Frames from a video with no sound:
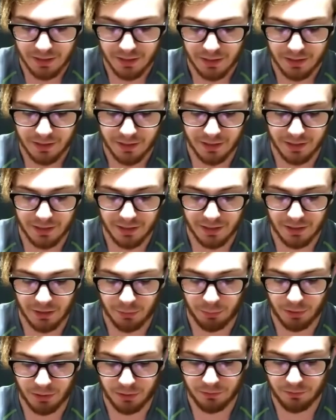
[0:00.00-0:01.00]
Kicking out
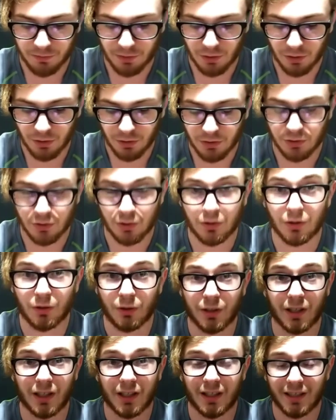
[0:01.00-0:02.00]
of pinfalls
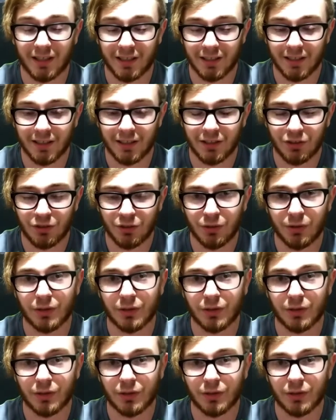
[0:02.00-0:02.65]
are a lot easier,